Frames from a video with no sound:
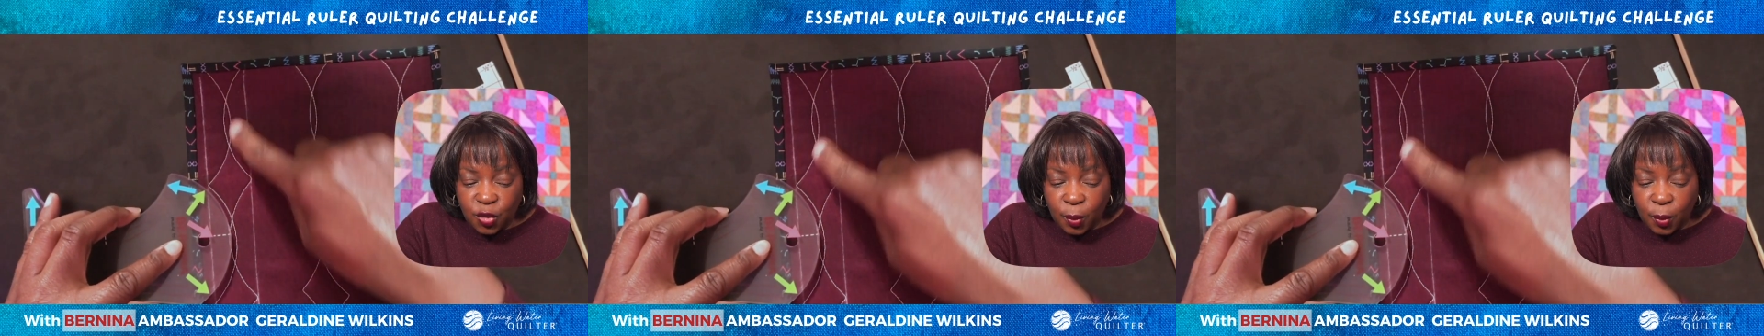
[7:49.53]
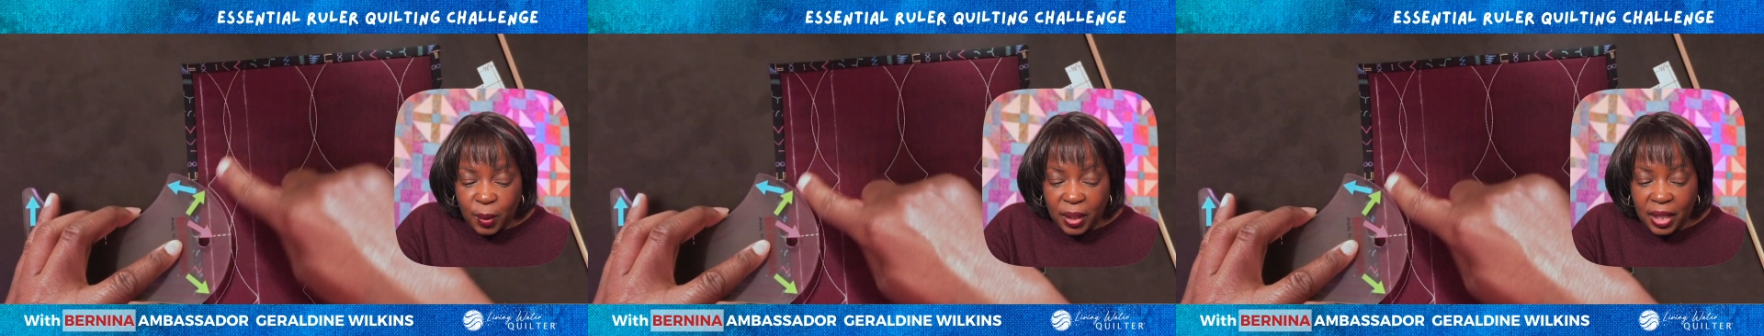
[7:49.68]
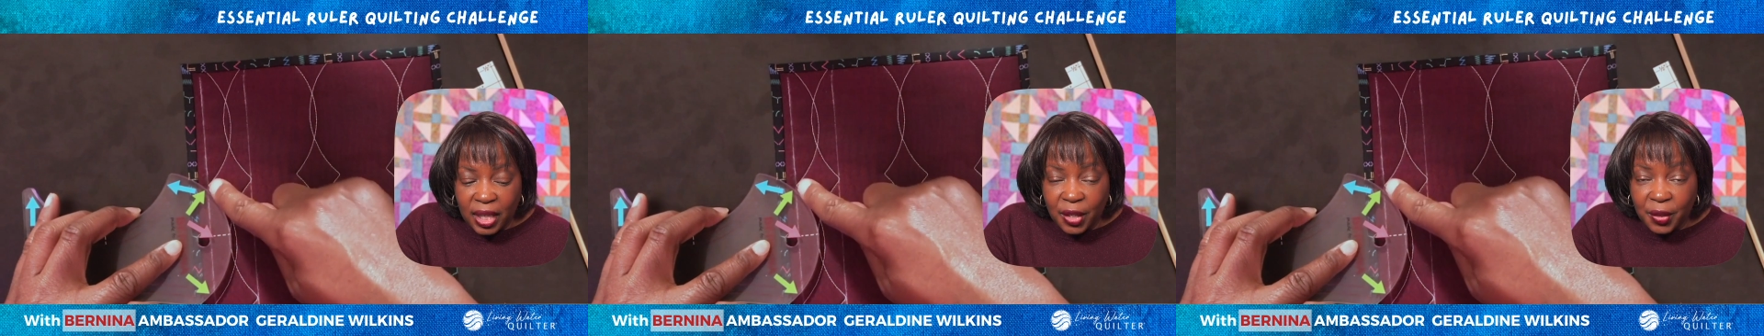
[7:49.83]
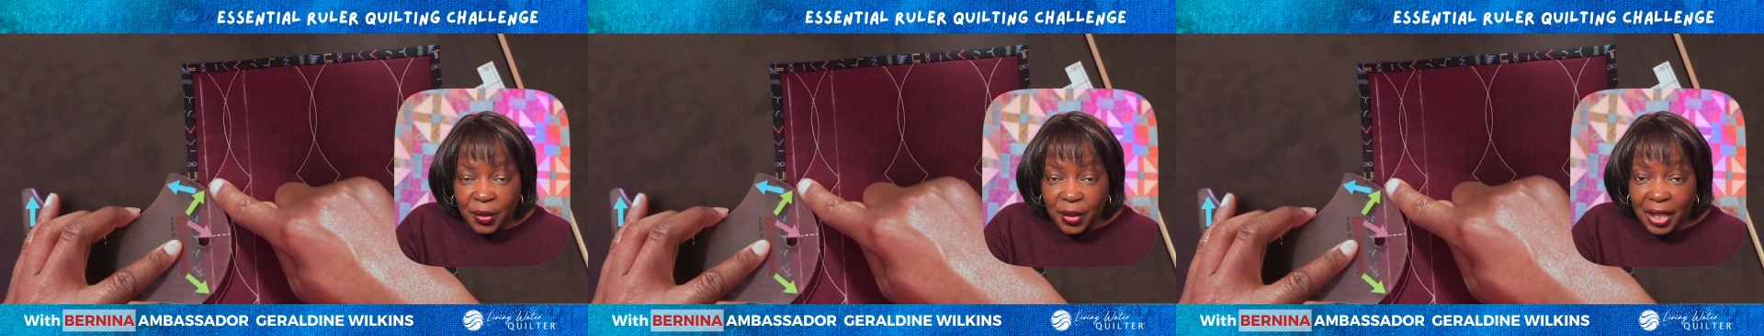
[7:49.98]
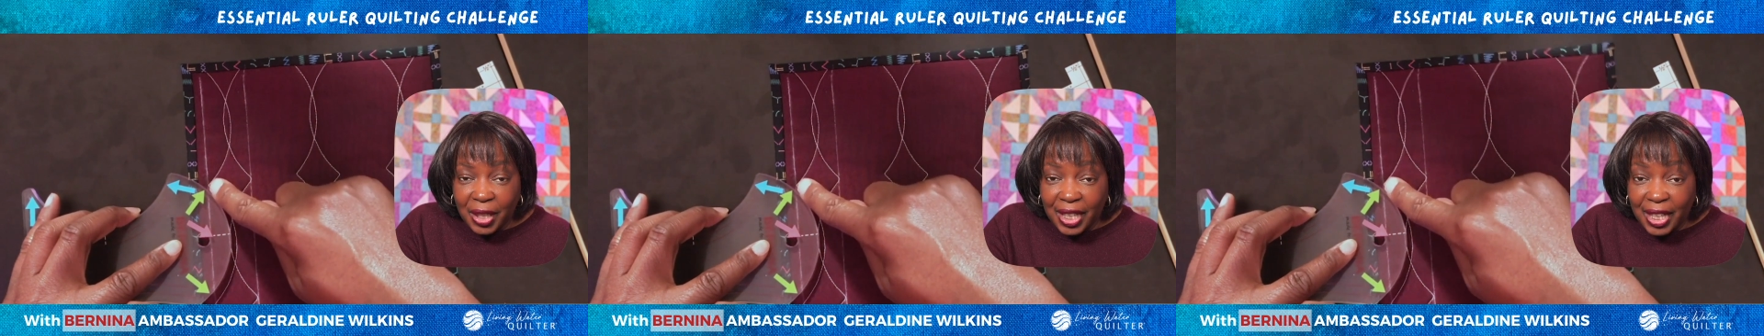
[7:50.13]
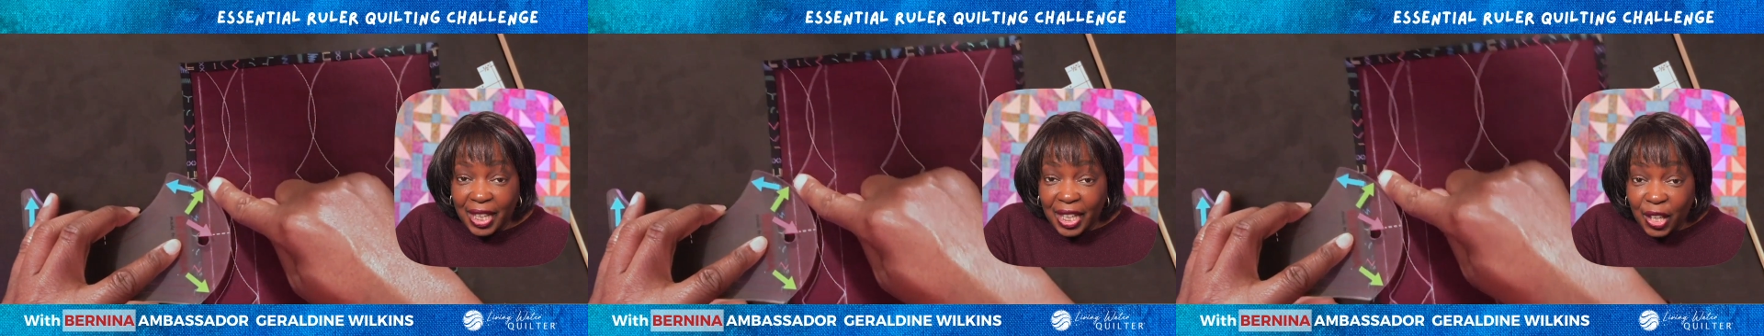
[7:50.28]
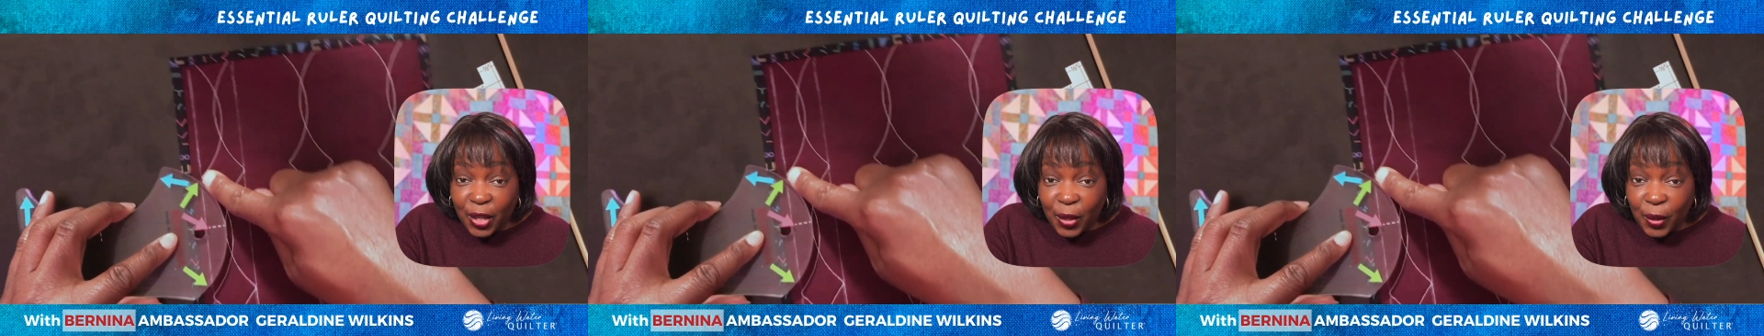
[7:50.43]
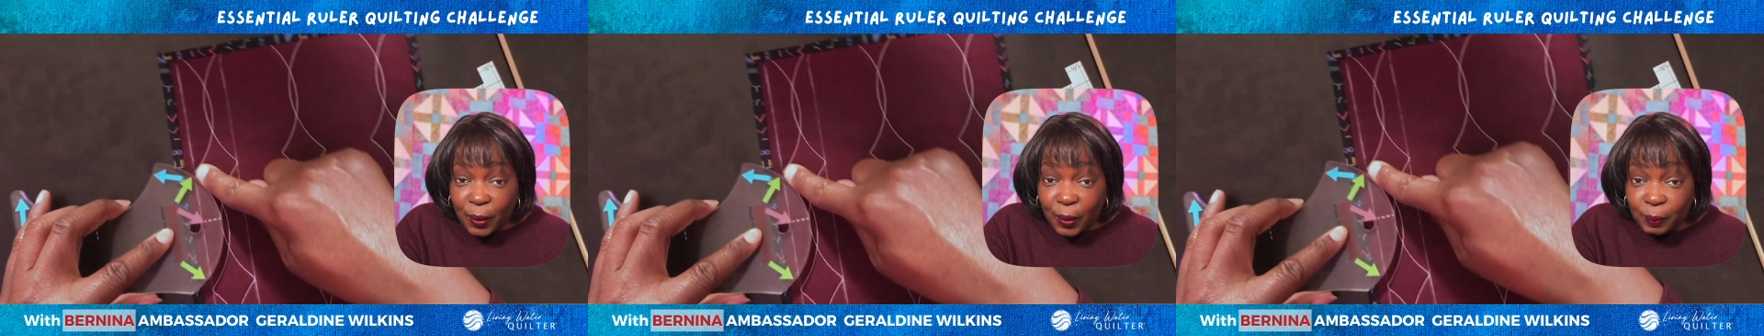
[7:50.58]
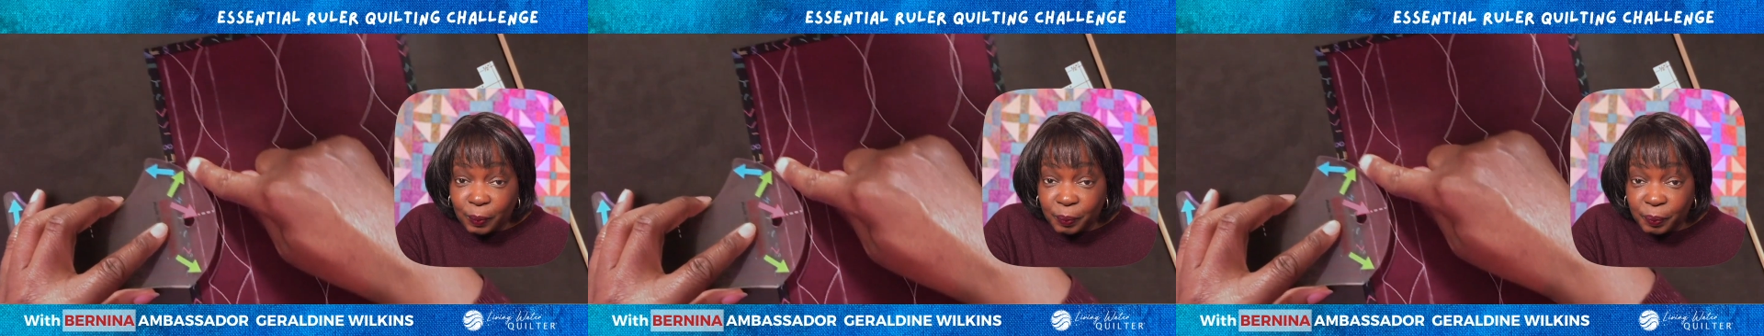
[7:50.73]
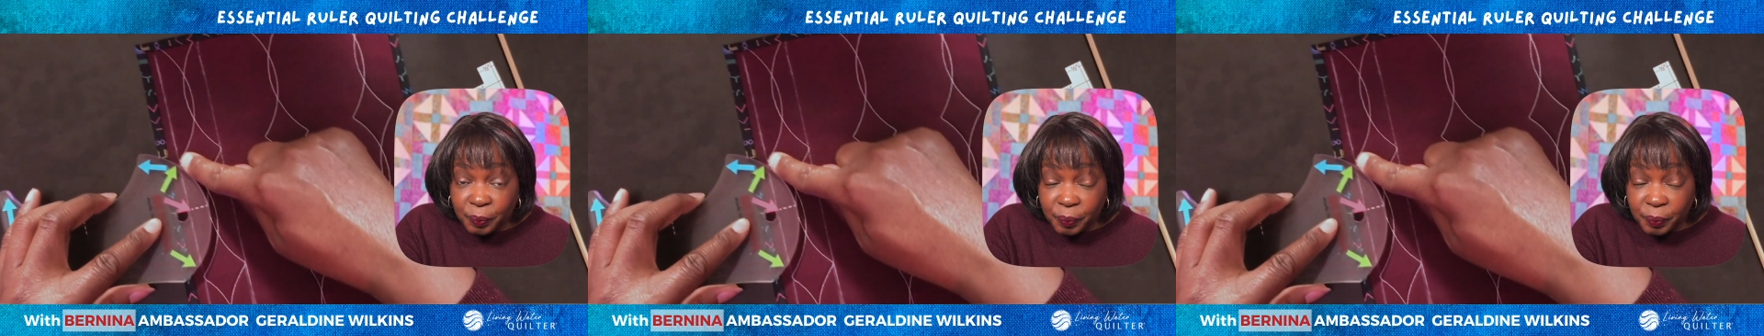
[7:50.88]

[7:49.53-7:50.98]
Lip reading: from here to here,